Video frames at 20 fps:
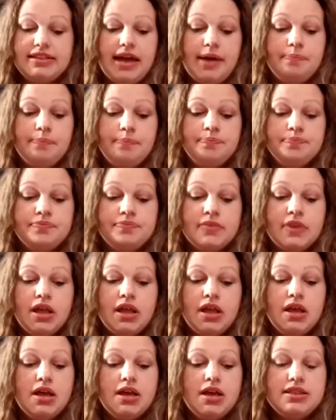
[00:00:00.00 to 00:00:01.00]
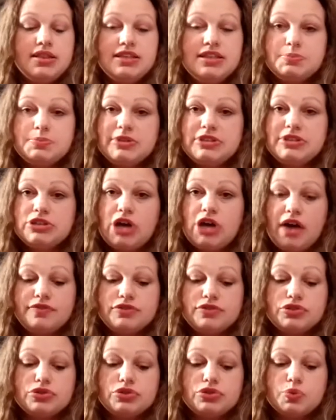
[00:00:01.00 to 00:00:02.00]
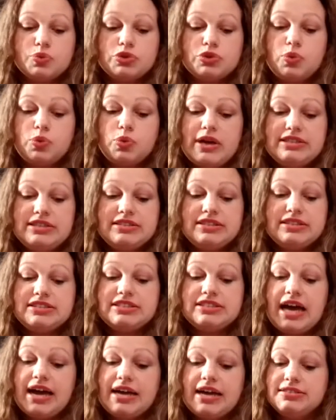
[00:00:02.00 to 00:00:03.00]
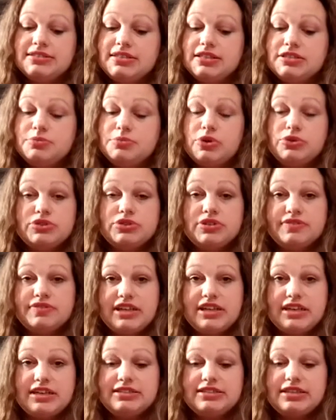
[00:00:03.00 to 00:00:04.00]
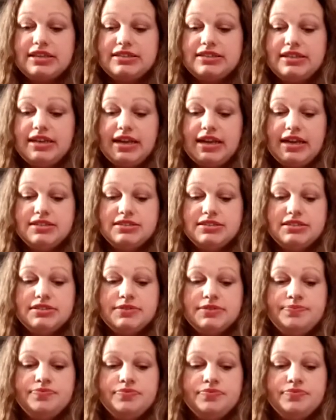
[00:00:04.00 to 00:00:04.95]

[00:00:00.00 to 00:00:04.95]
them. These police officers were twice the size as most of the kids at the dance.